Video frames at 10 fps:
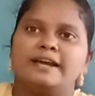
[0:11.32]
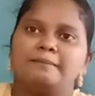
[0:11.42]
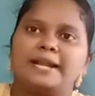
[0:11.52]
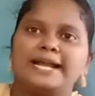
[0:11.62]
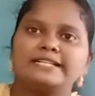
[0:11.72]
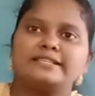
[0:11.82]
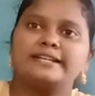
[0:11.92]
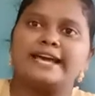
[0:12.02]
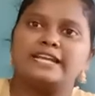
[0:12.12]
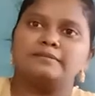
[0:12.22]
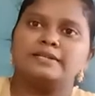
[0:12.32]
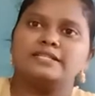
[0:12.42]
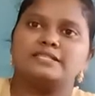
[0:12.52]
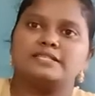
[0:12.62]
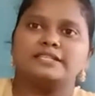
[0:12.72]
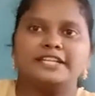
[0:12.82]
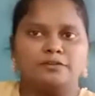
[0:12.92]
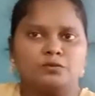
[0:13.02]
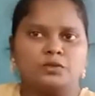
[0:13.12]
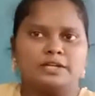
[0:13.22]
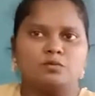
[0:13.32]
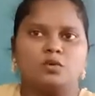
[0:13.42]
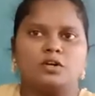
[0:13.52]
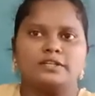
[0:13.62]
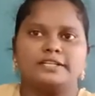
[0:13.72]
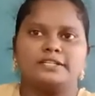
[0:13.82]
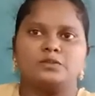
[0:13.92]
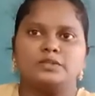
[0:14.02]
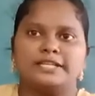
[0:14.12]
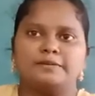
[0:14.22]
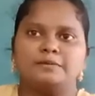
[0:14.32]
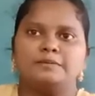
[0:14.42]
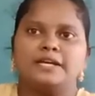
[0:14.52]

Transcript: Plants and animals need food and water to live,